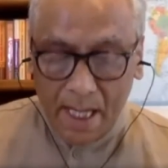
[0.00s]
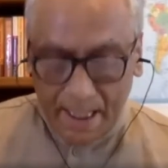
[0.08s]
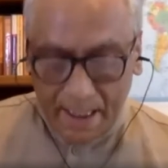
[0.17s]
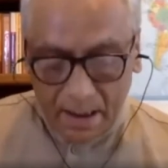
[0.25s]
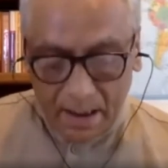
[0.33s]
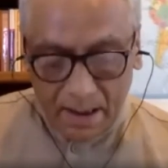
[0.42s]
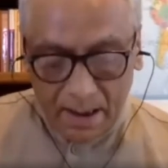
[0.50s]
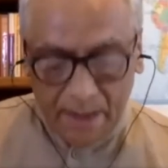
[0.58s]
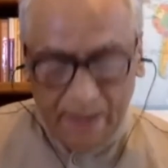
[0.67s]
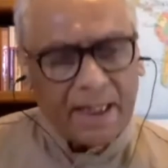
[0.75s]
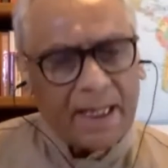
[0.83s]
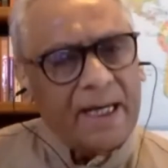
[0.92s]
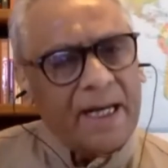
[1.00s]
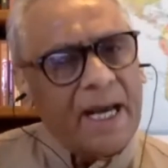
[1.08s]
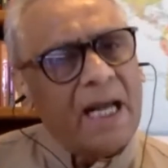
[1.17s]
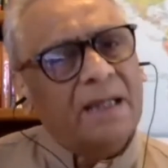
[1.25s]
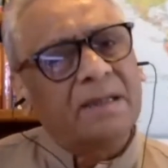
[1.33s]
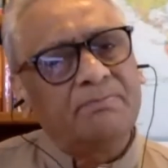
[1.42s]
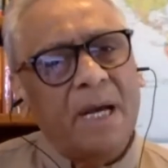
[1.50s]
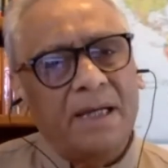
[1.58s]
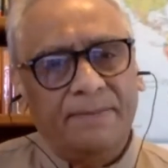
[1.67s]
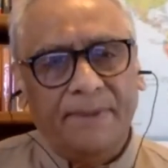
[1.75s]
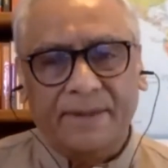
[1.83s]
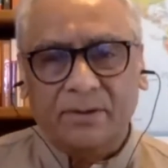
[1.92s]
And there are health
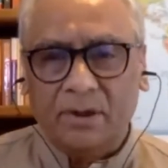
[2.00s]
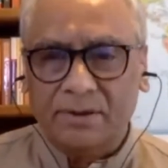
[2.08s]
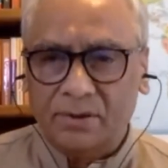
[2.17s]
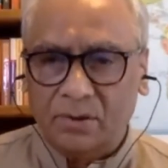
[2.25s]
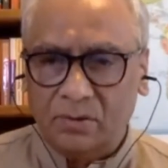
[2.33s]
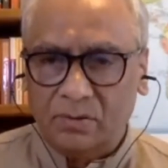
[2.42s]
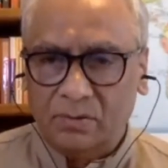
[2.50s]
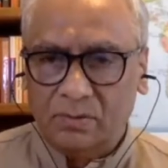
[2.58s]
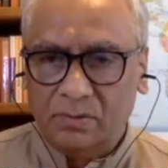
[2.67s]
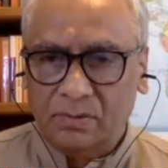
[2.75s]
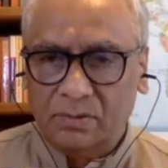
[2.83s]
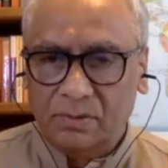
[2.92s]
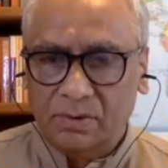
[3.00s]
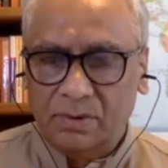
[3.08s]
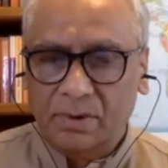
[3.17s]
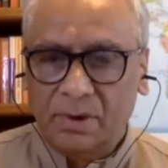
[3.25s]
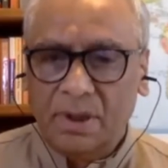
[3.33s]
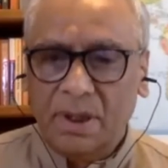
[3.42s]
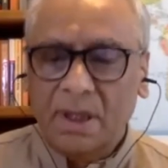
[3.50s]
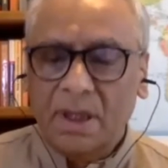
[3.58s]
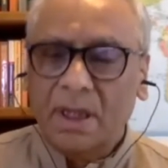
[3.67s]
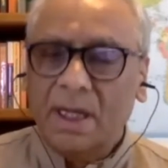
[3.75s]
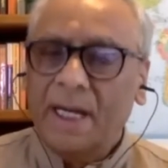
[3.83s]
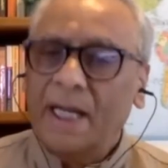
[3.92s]
benefits also.
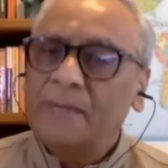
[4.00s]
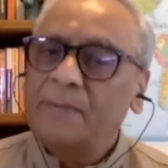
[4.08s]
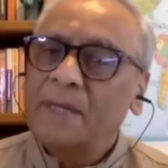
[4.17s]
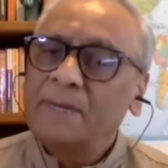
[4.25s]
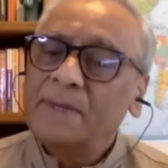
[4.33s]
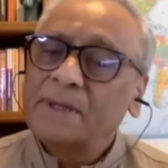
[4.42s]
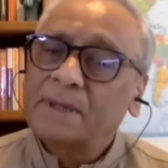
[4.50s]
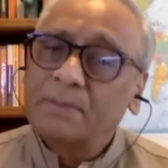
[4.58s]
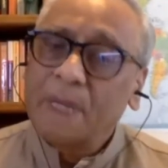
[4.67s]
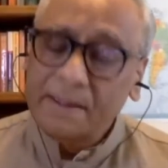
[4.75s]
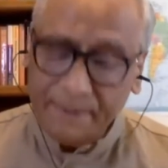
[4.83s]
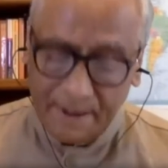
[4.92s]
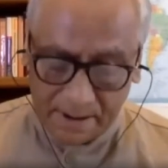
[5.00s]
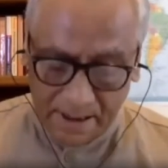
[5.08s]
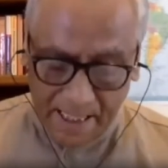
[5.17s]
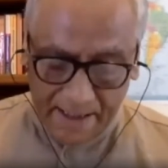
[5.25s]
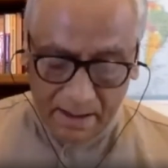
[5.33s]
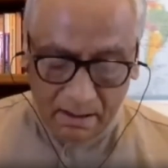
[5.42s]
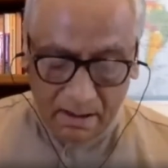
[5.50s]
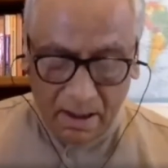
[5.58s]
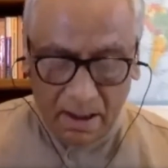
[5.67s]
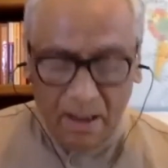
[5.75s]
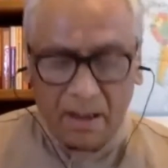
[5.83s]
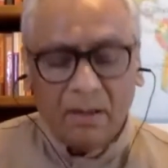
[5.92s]
Health benefits like
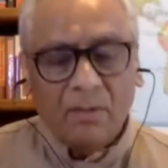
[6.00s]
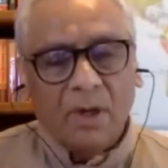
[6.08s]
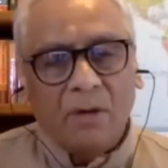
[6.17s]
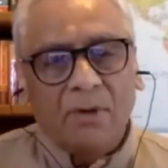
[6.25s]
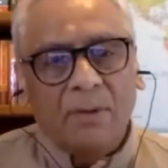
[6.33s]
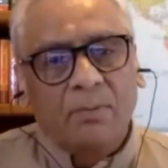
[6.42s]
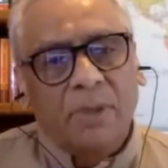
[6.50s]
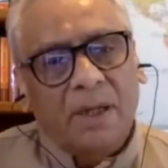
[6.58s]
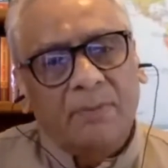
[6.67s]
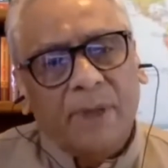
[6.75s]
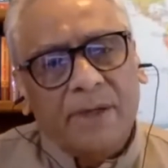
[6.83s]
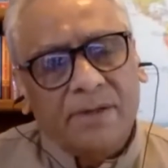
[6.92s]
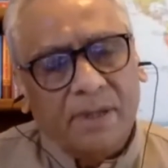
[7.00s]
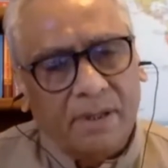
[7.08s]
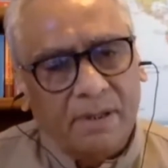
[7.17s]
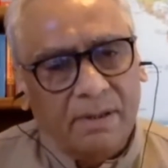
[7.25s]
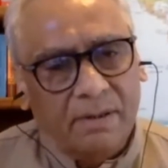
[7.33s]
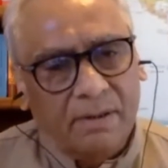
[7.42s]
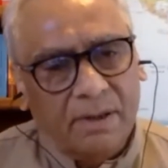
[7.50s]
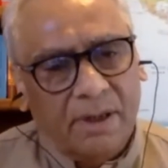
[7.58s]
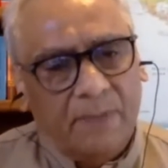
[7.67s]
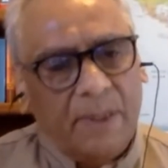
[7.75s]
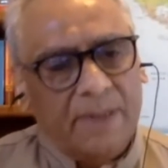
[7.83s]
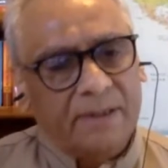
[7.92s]
our blood pressure
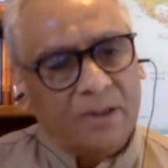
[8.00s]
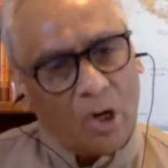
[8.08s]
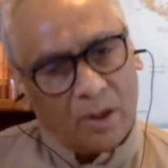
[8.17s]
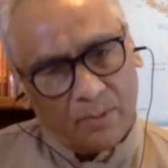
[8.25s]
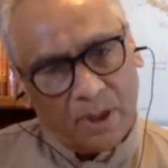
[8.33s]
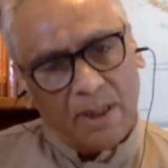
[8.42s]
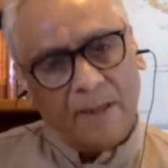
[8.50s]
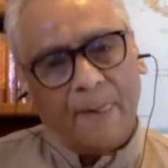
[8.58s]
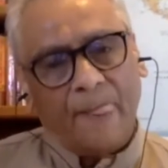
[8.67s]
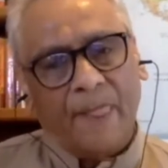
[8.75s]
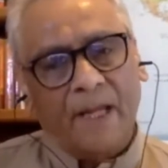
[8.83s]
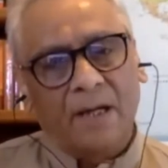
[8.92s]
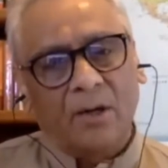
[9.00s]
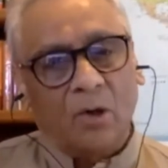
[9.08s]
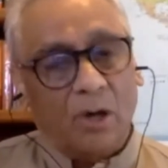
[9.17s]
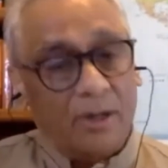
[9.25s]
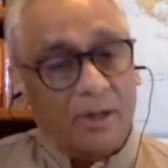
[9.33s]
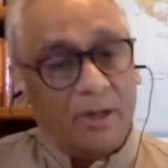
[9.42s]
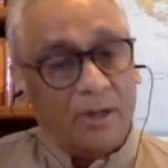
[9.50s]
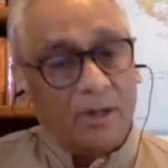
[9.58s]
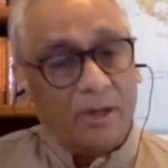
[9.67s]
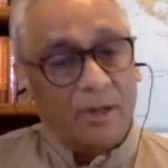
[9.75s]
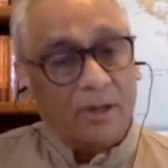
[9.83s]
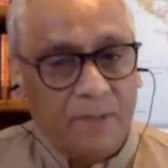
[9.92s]
remains normal,
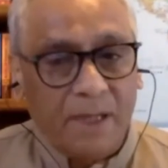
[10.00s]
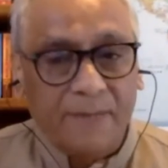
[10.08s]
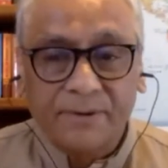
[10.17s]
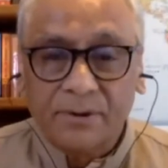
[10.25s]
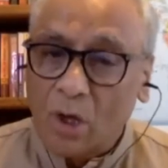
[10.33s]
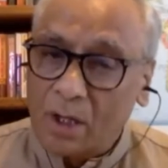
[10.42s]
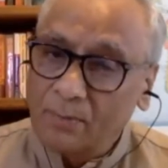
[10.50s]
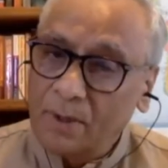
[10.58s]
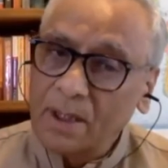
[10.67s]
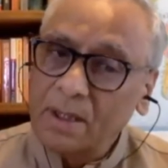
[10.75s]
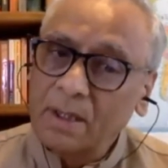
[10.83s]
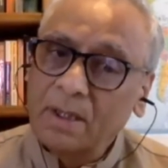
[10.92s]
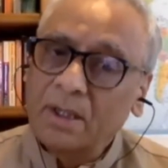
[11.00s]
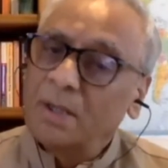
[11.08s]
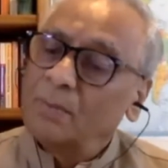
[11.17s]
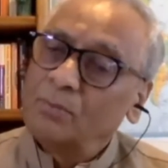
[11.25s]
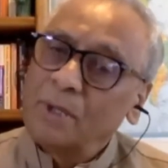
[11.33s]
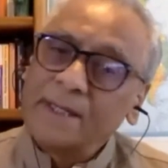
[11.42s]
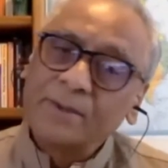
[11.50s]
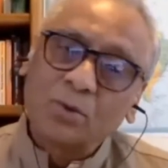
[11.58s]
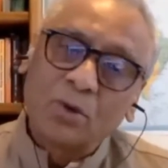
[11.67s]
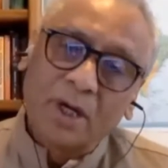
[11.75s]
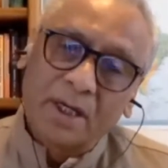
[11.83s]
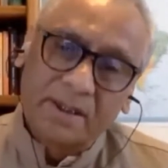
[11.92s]
cholesterol becomes normal, blood
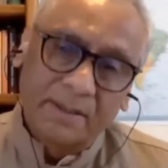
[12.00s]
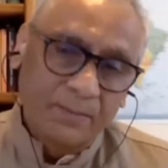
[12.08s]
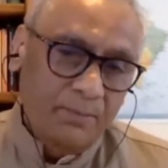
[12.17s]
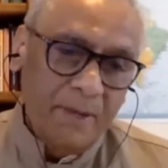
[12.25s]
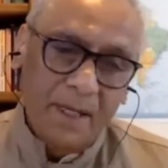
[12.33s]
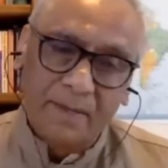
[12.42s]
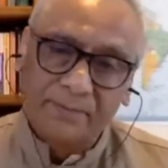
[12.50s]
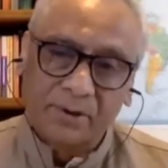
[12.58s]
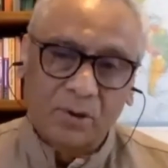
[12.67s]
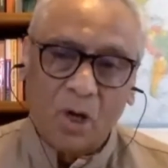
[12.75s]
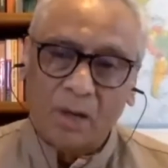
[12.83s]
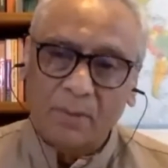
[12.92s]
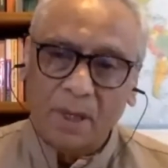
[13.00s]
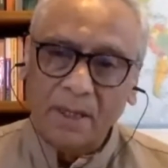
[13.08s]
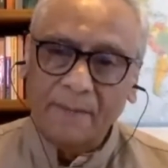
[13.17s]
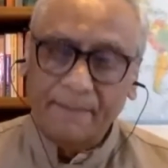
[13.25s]
sugar becomes normal.